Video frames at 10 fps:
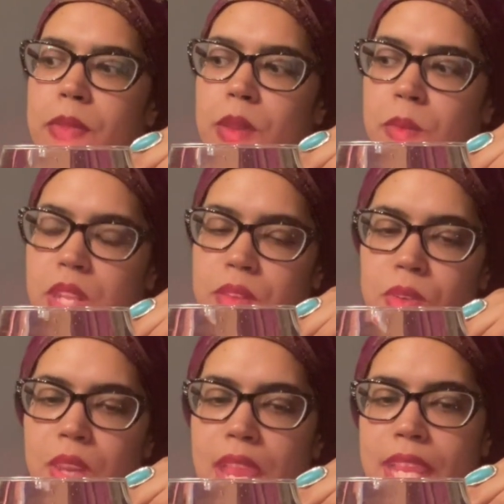
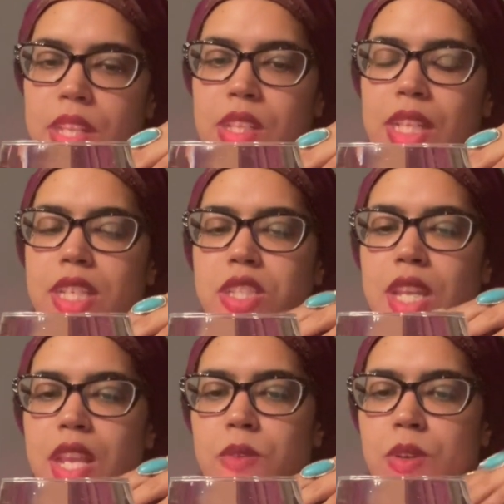whenever I look at
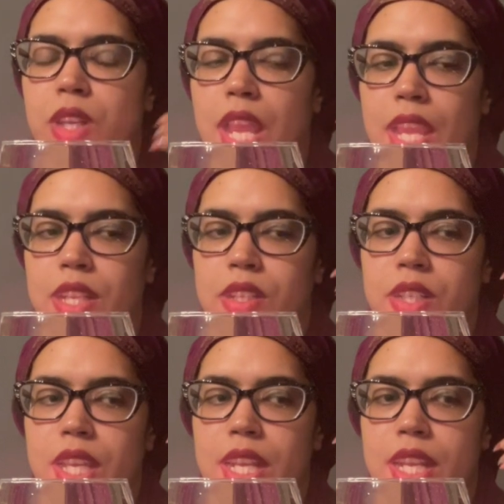shadow work, I
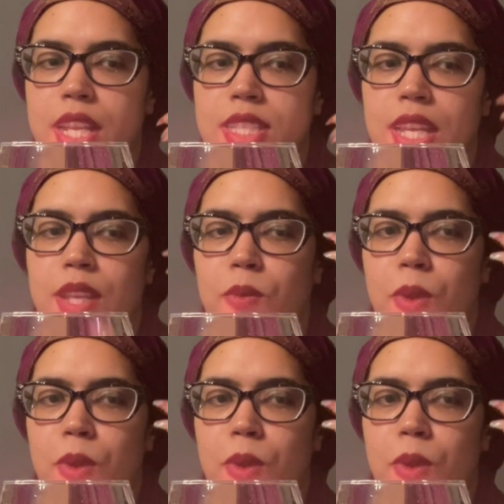look at it as like,